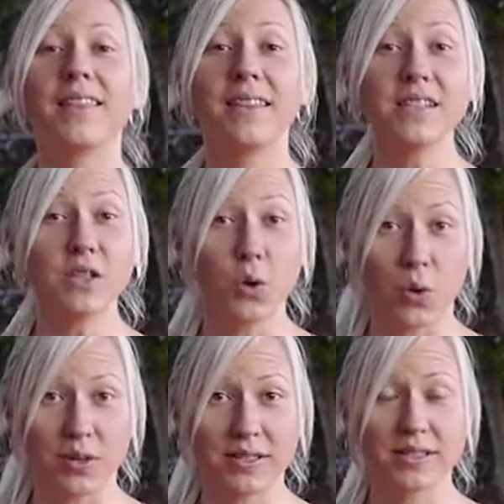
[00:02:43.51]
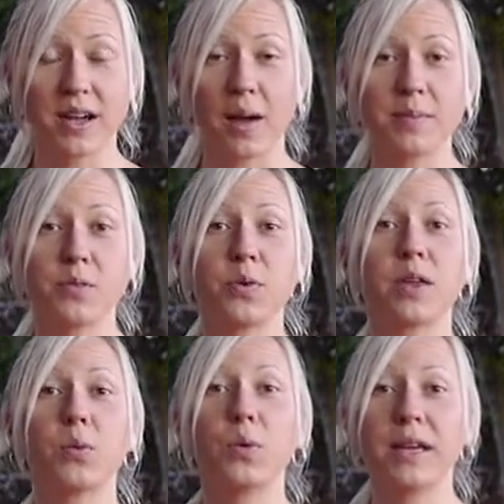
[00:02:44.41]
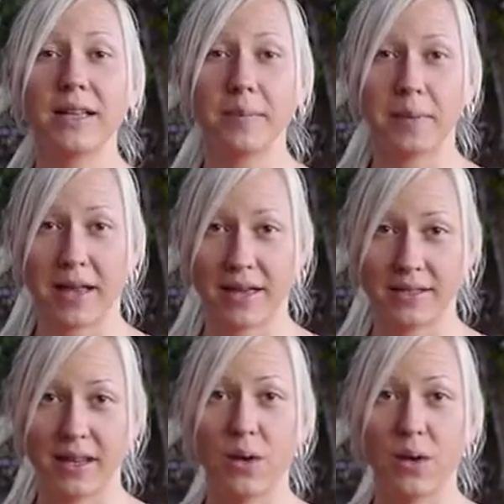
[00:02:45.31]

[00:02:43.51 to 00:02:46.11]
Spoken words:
This course comes with a weekly plan,